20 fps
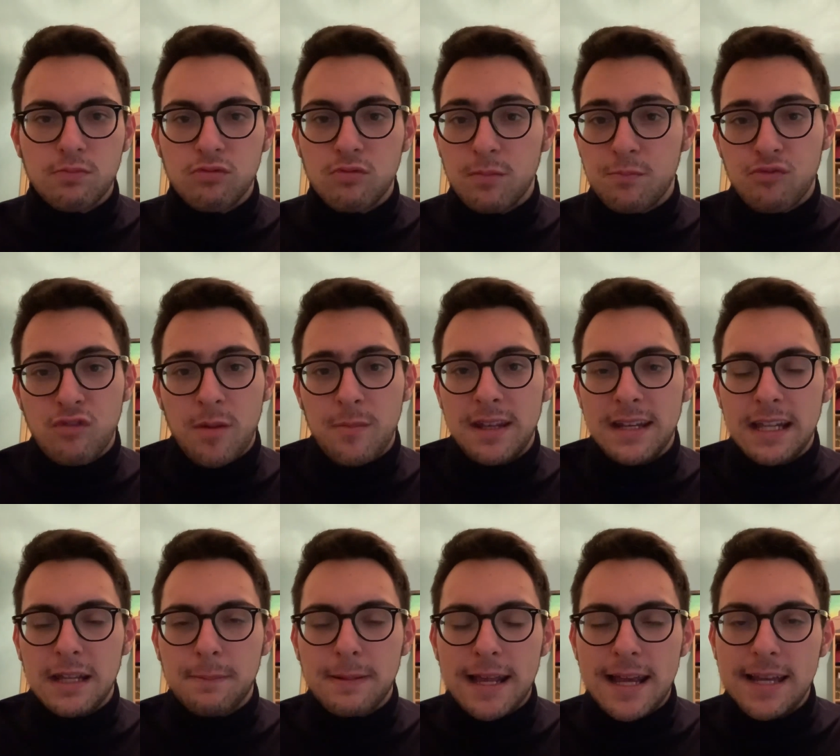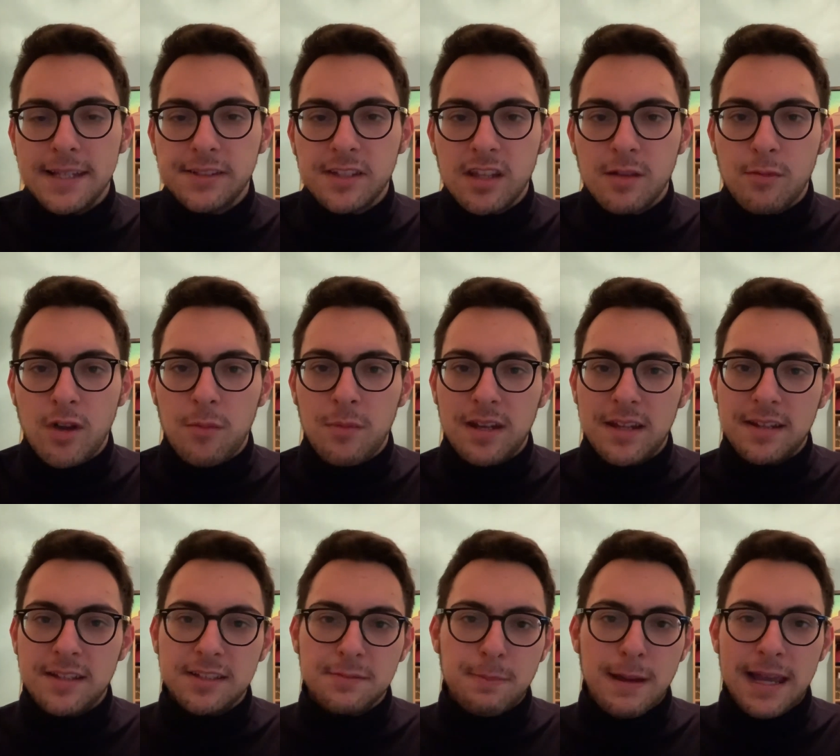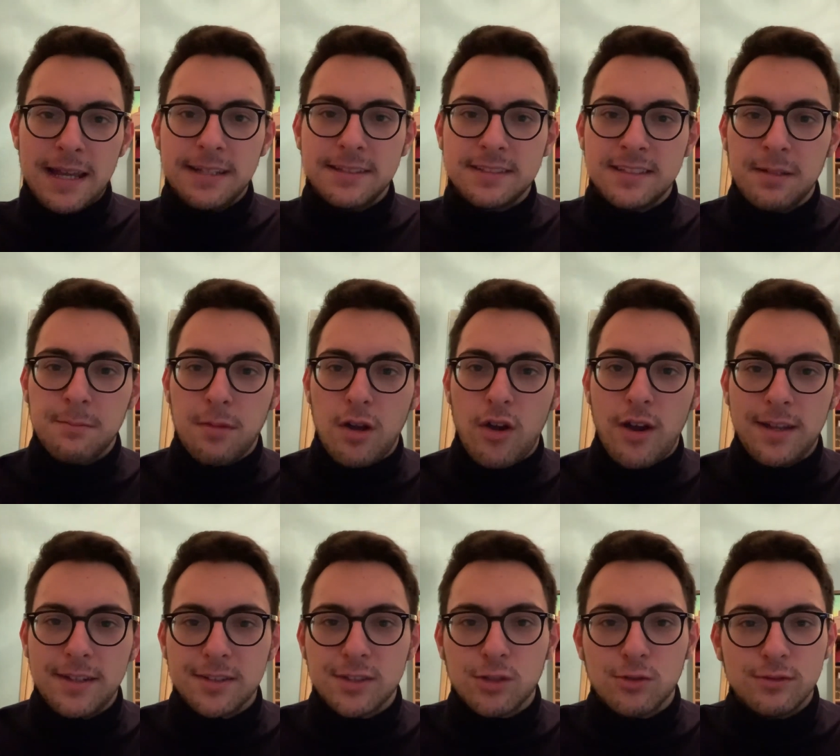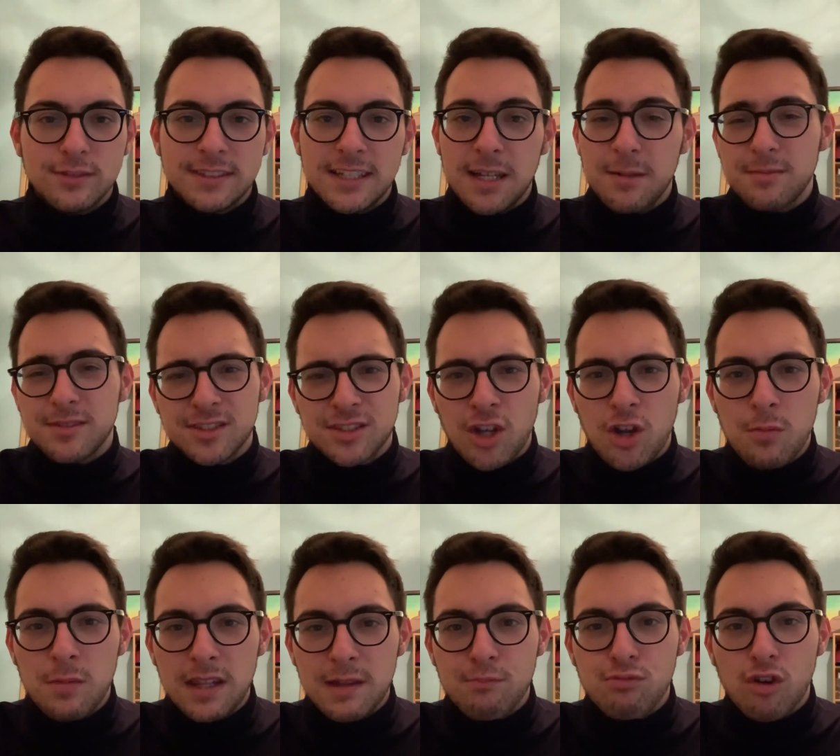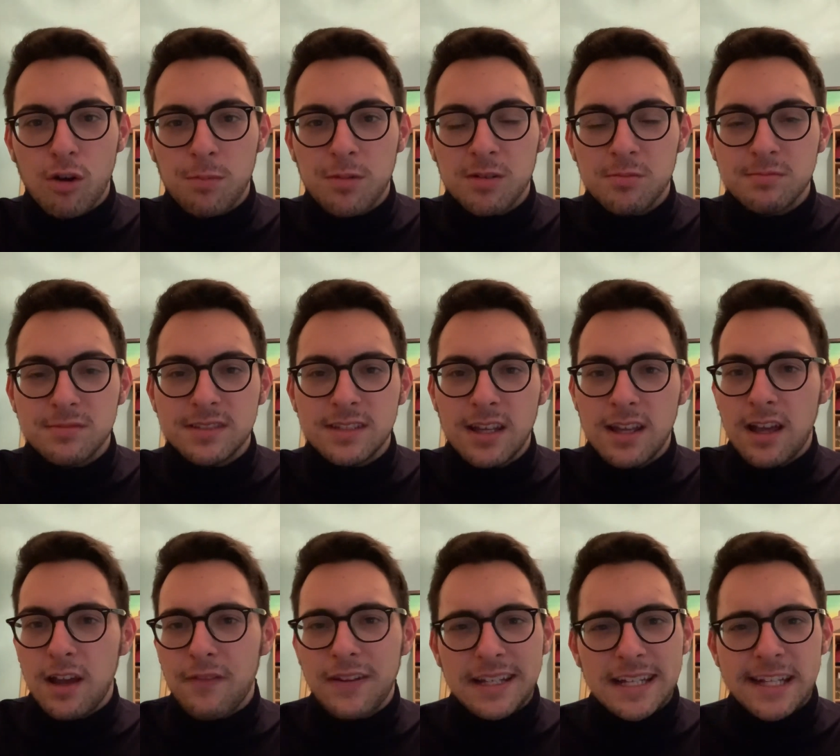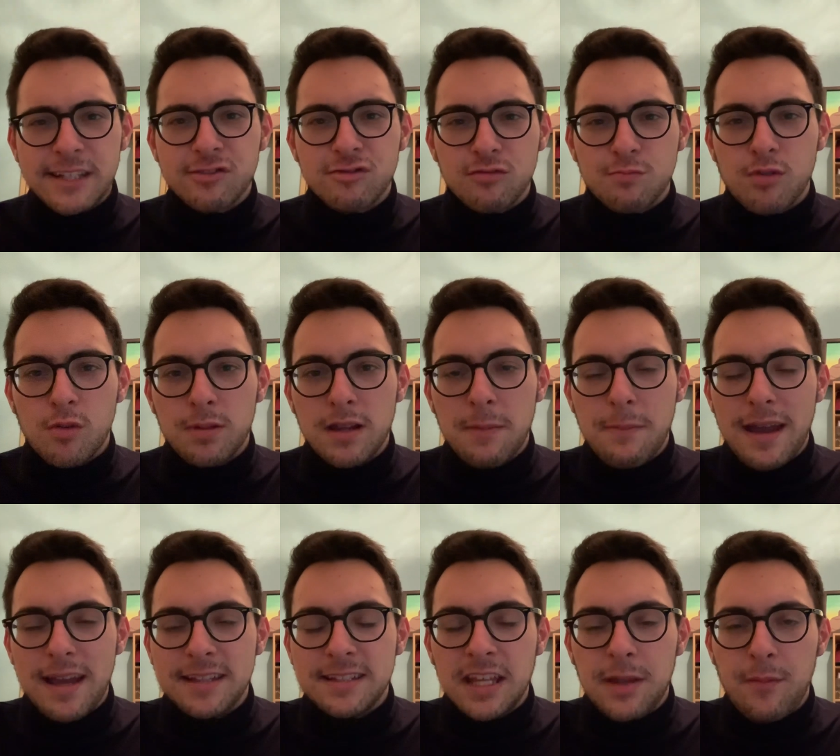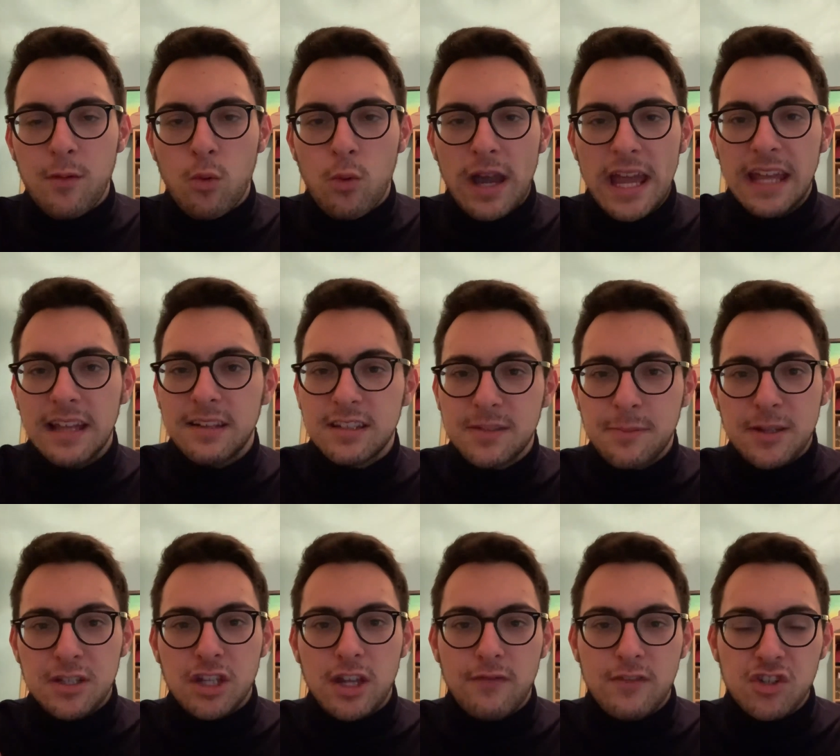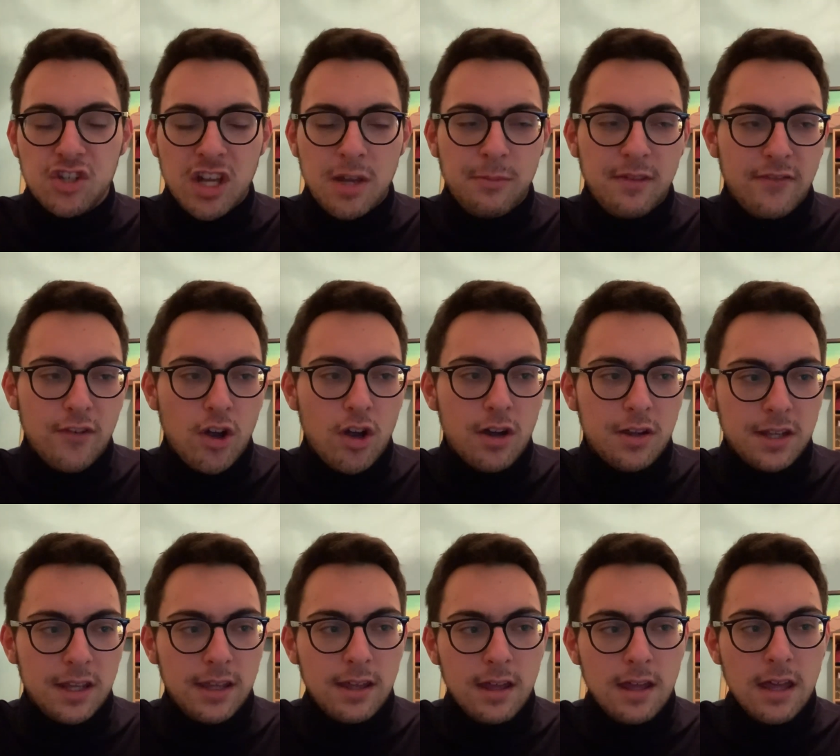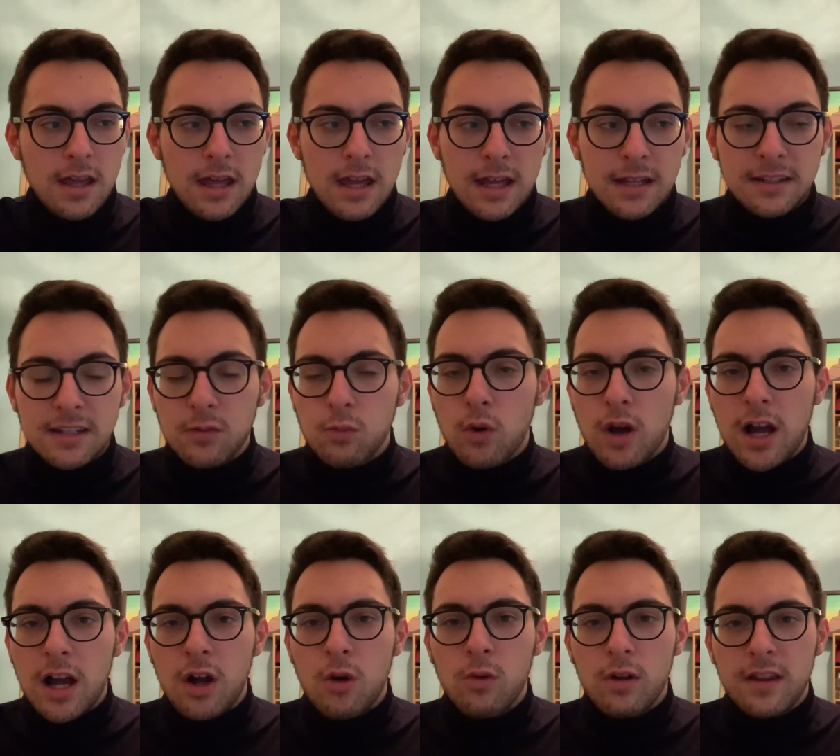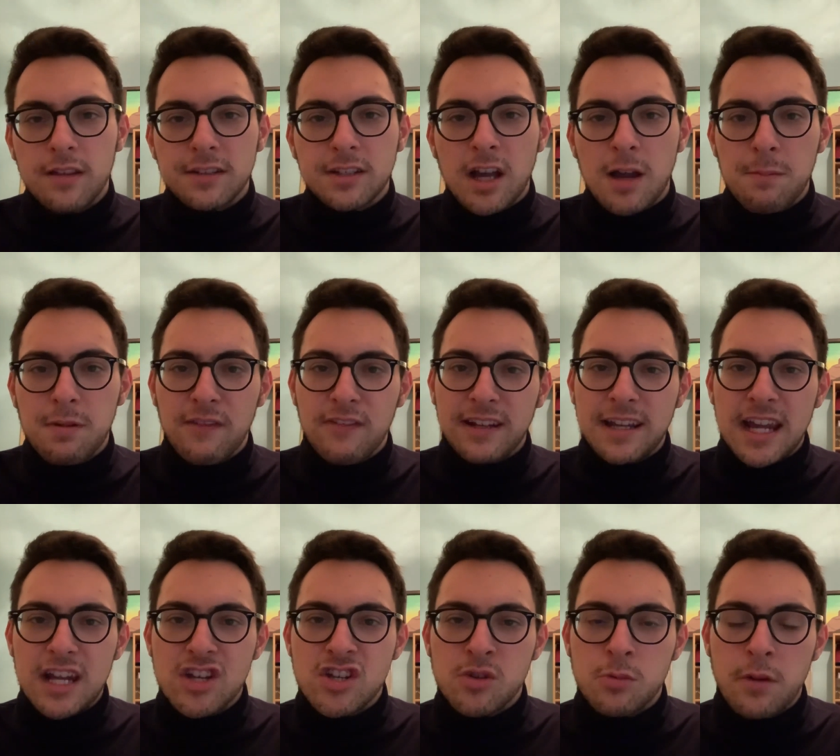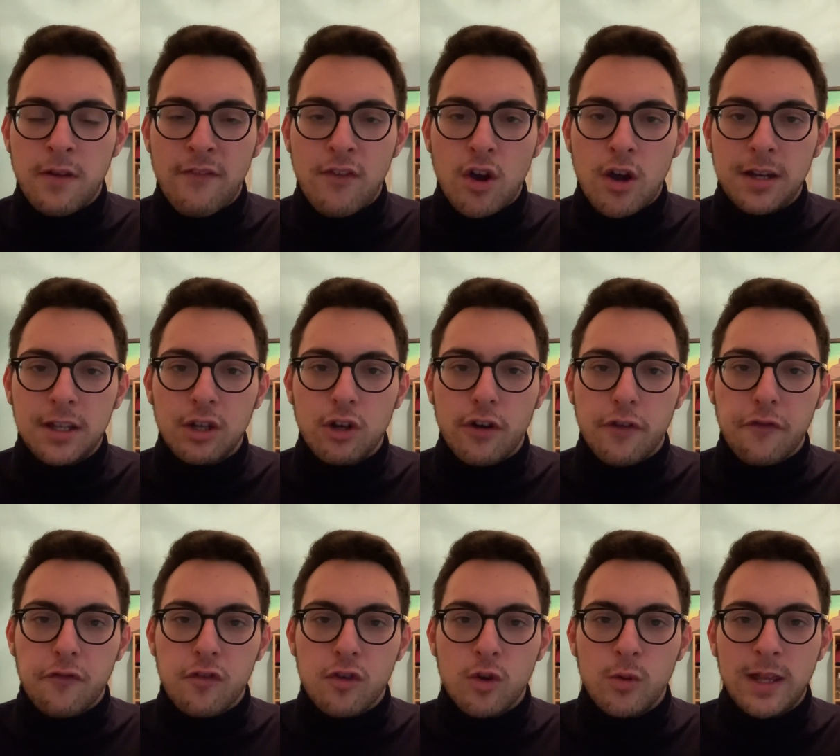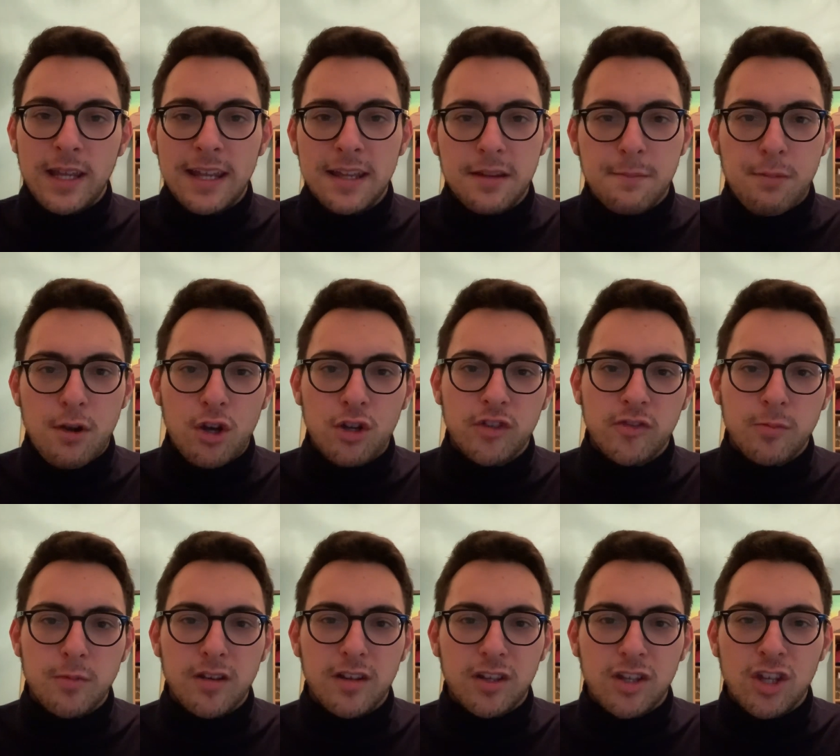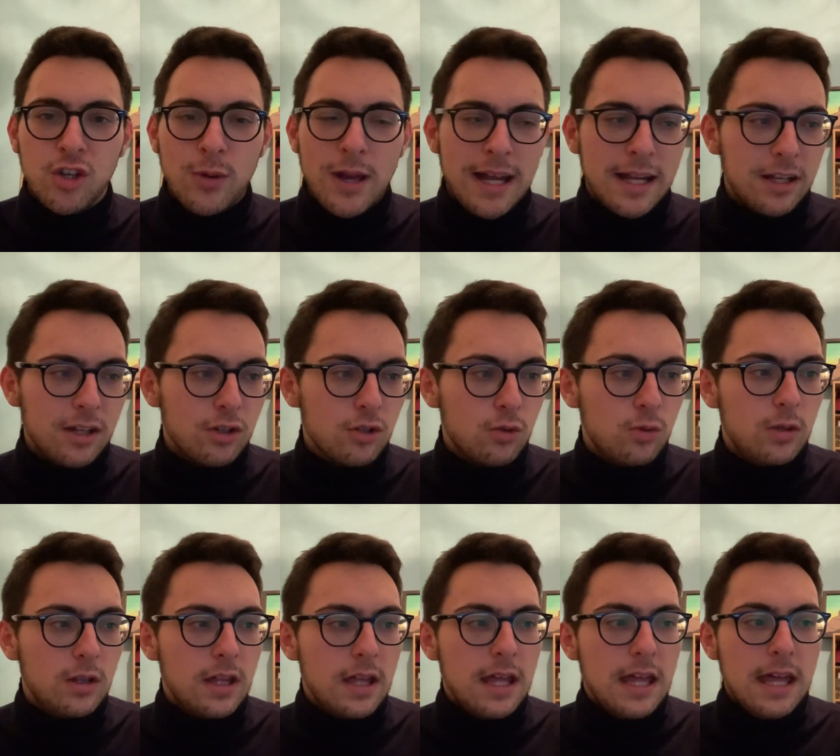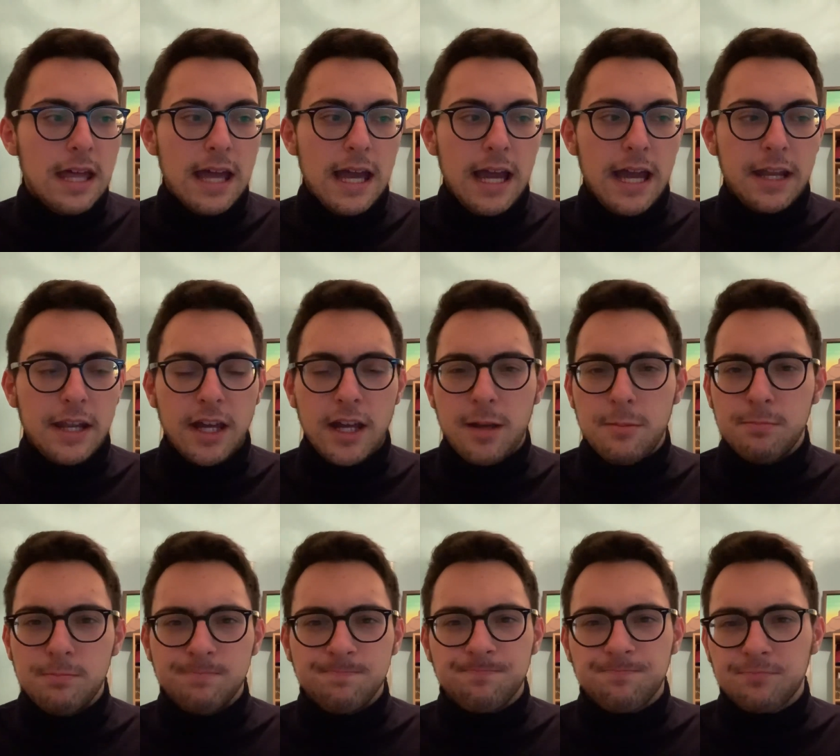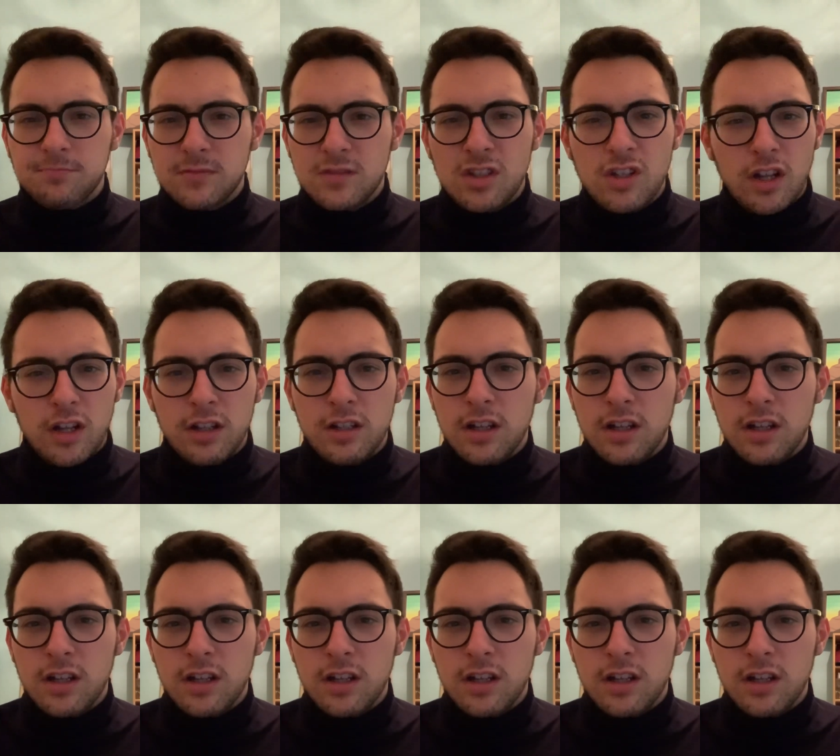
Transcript: Premier League players at the moment, and his pace in behind us caused teams so many problems. I think Leicester are probably a better team away, especially for Jamie Vardy. Did well. There was a couple of occasions where Vardy got through. He hit the post from an acute angle. And, you know,